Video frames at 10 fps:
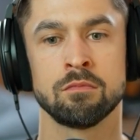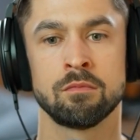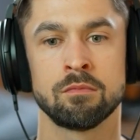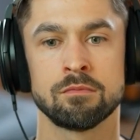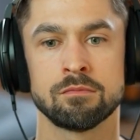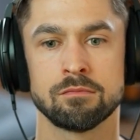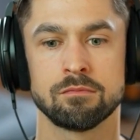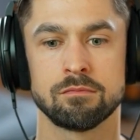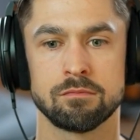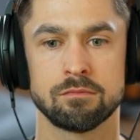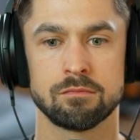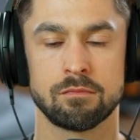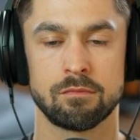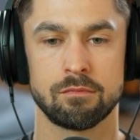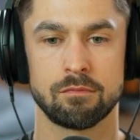
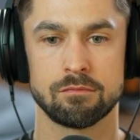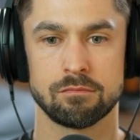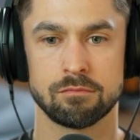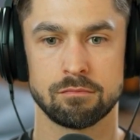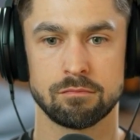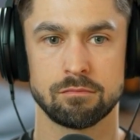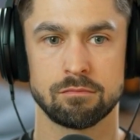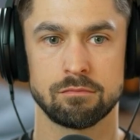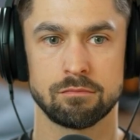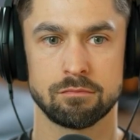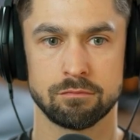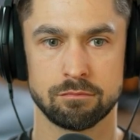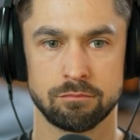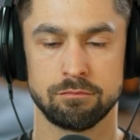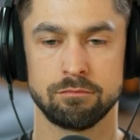
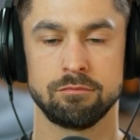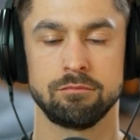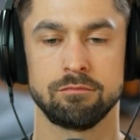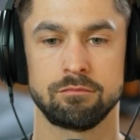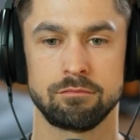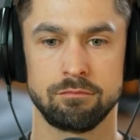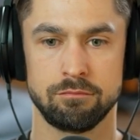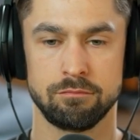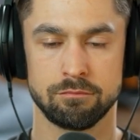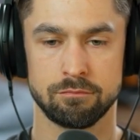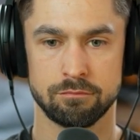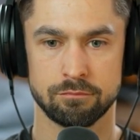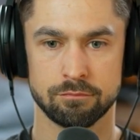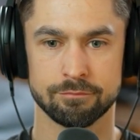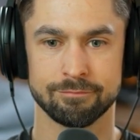
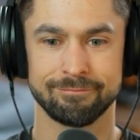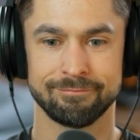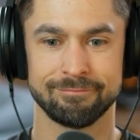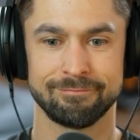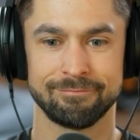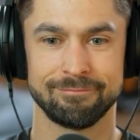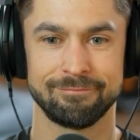The person shown says nothing.